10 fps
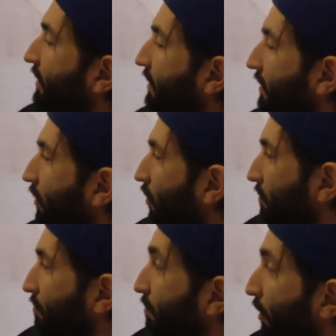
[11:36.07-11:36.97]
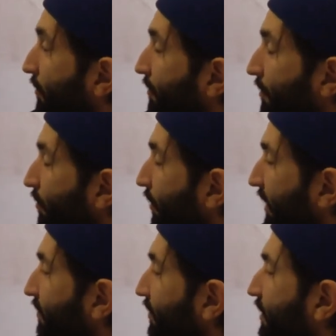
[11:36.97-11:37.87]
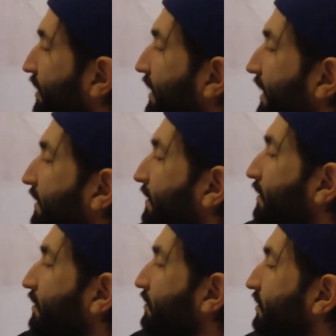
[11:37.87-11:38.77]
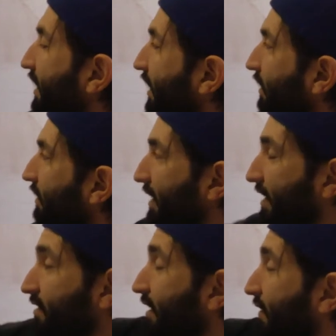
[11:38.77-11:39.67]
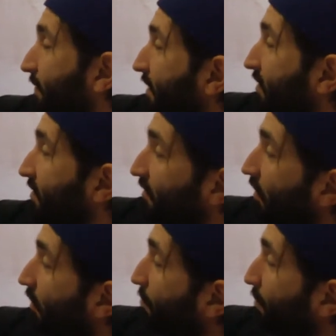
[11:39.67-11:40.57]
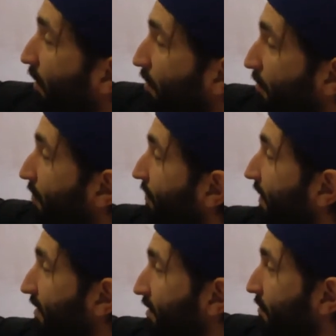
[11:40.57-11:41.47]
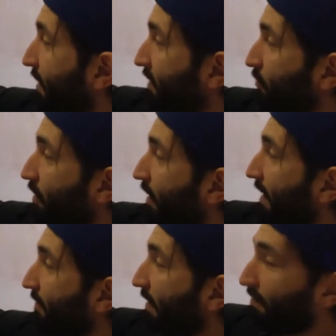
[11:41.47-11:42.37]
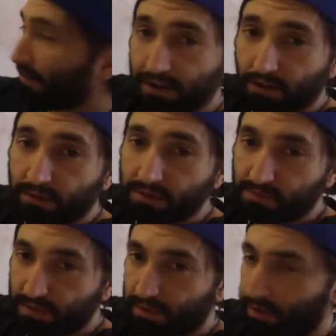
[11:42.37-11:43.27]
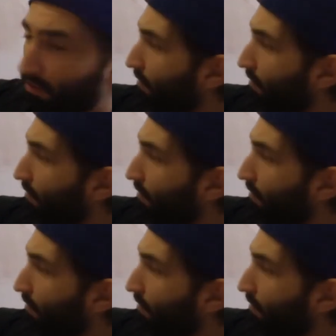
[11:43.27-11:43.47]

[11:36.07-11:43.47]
or both or whatever, and if it's both, then you might as well have everything always be both.